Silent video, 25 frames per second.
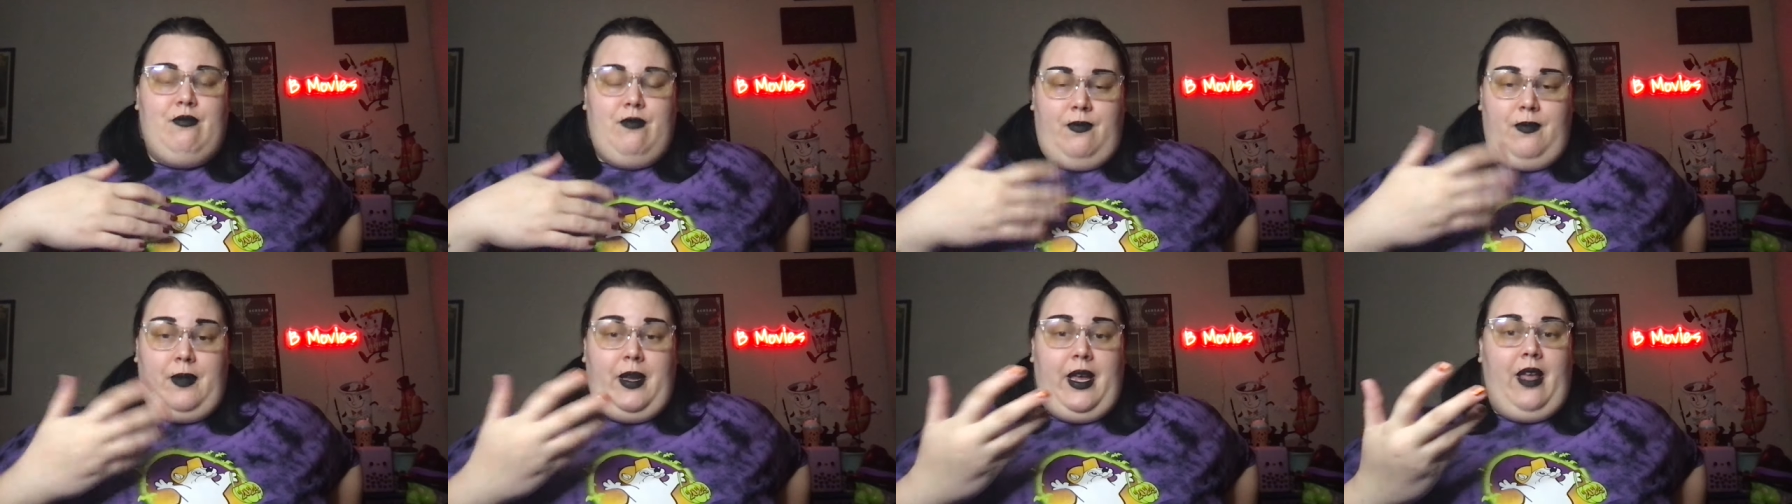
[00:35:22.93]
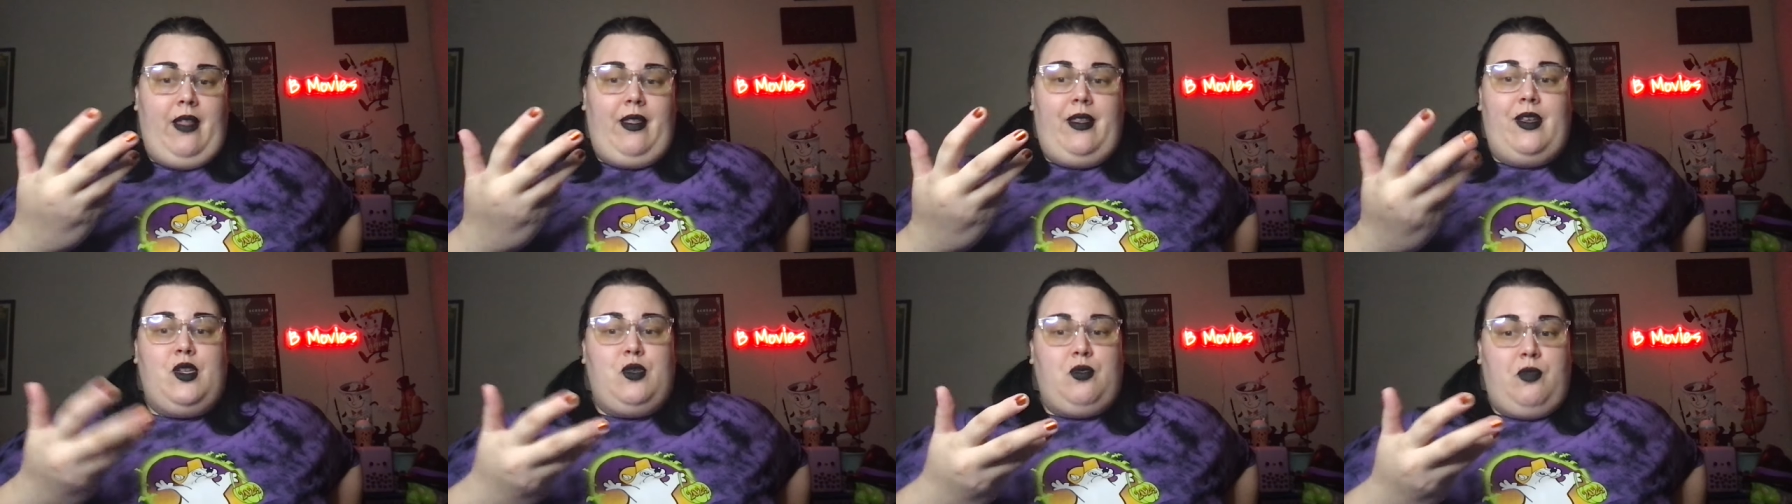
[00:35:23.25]

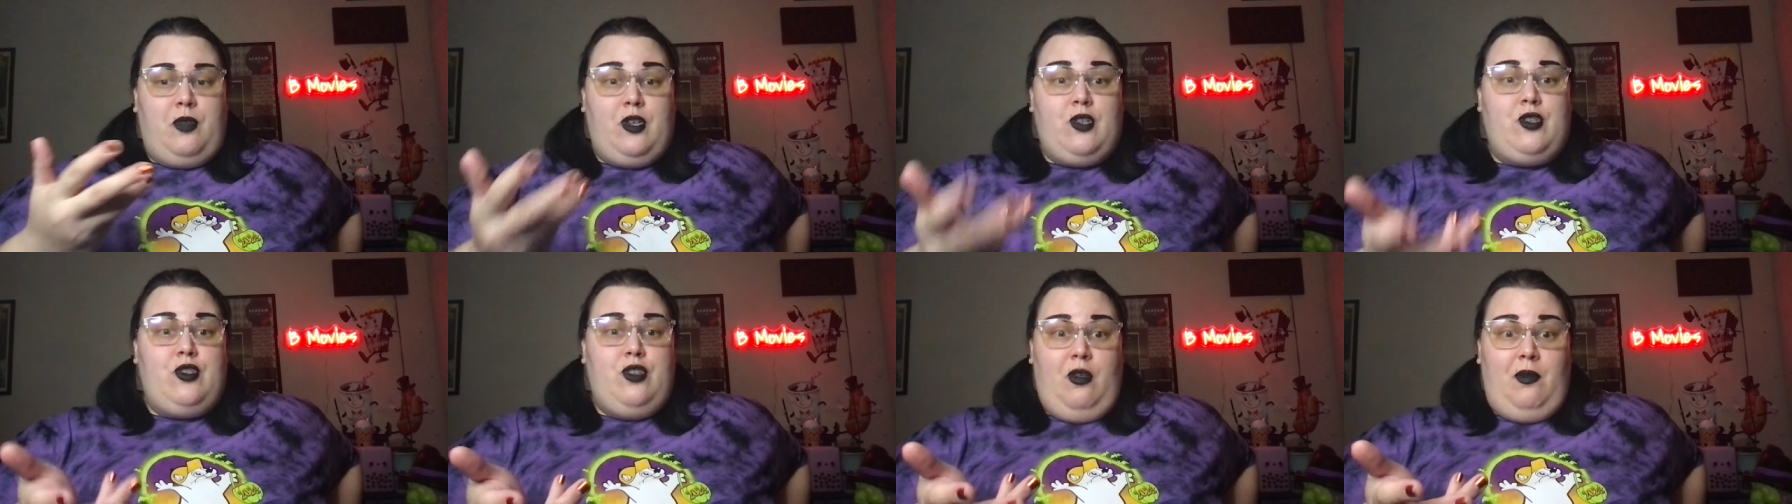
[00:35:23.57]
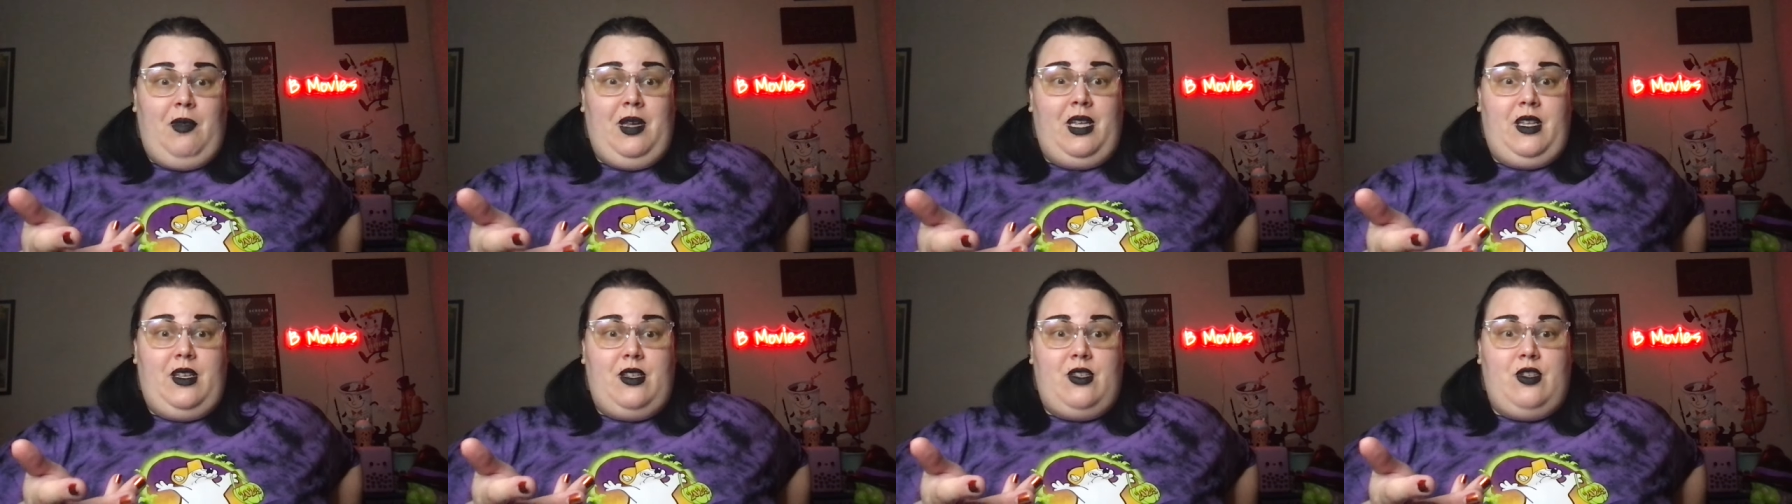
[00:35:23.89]
we're
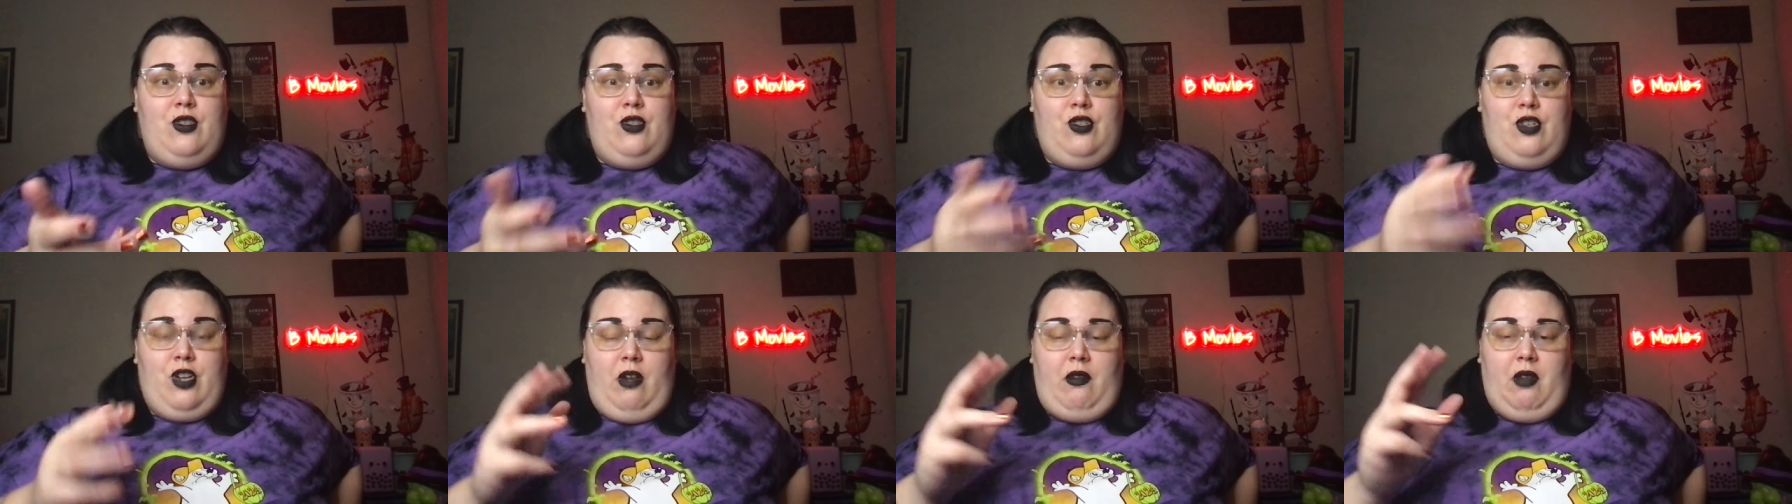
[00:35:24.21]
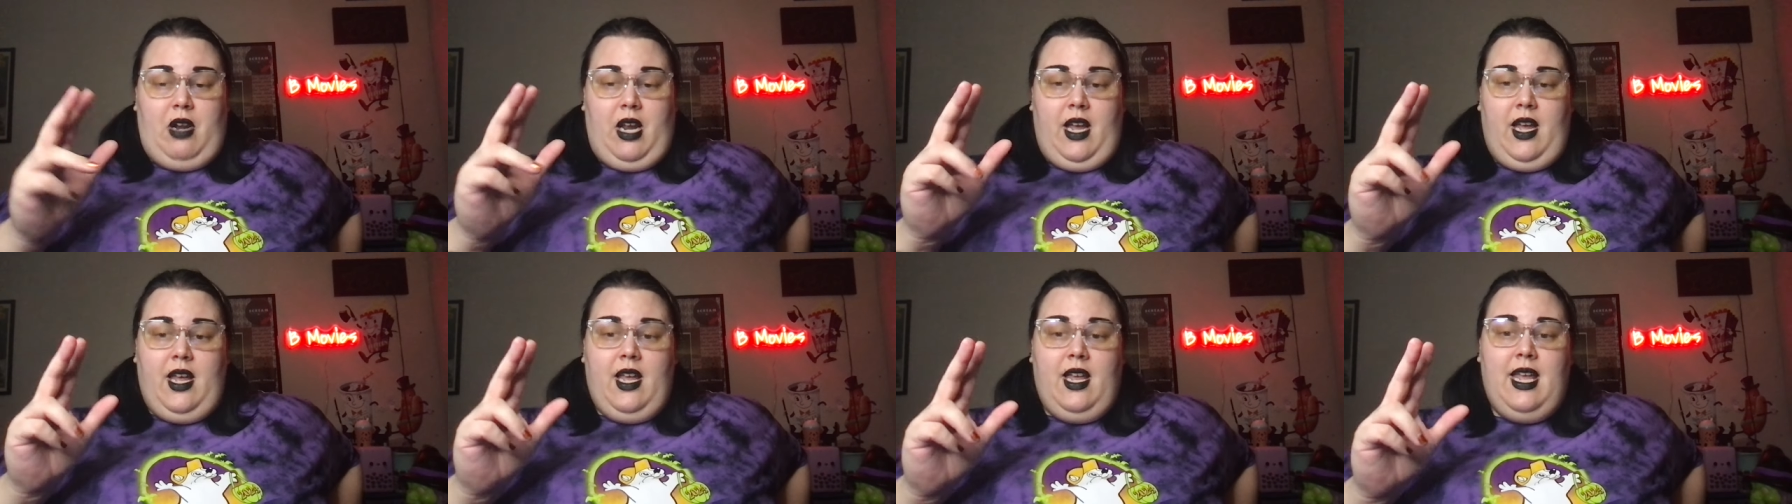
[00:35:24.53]
assuming this is
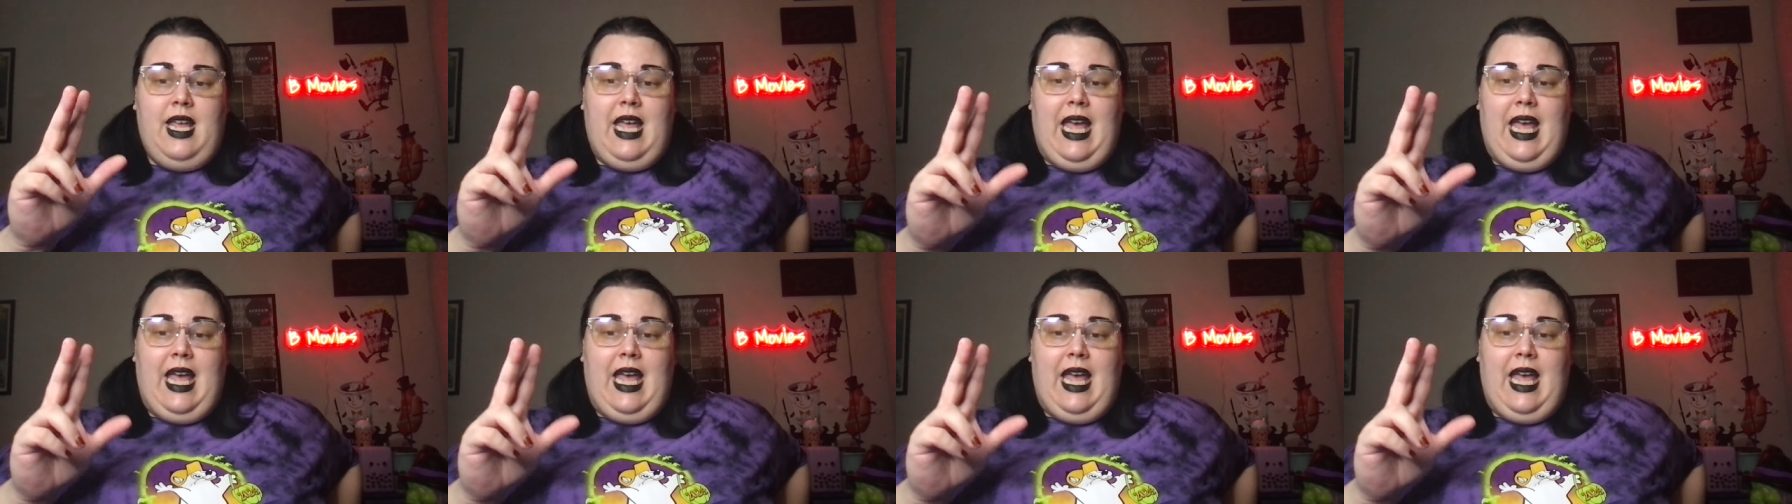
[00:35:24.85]
Jonah.